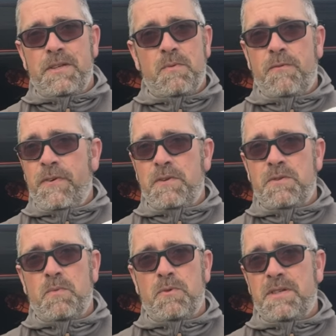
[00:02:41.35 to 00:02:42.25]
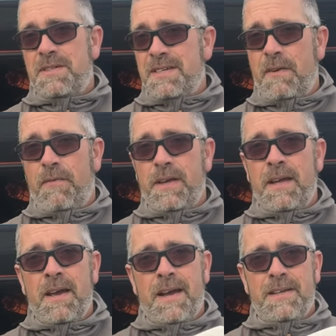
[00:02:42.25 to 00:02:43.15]
this will filter water safely
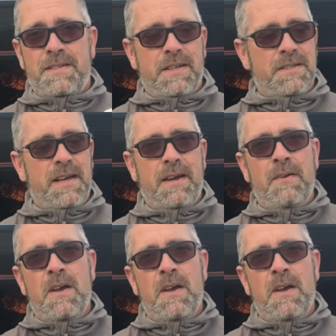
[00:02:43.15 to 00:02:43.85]
as it is now.